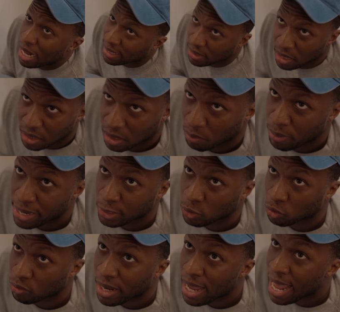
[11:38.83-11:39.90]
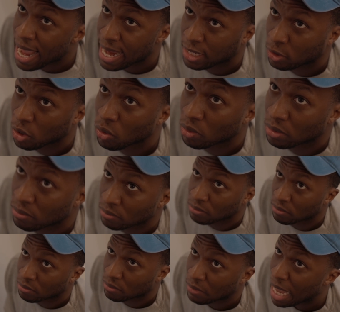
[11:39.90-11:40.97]
that thing in the bedroom that I hate doing.
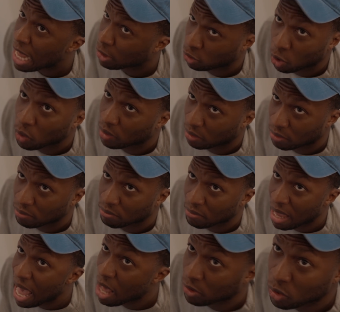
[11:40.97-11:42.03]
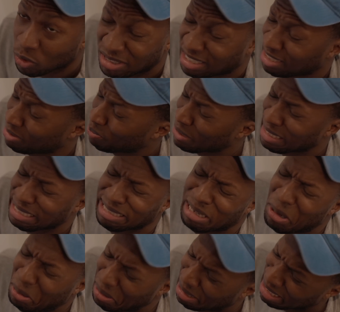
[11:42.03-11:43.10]
I'll do it. Just please
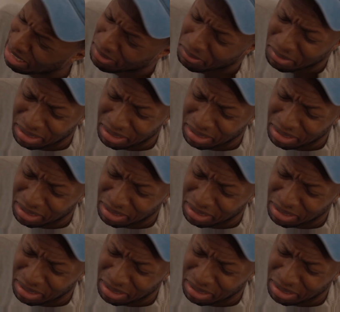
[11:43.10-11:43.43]
don't leave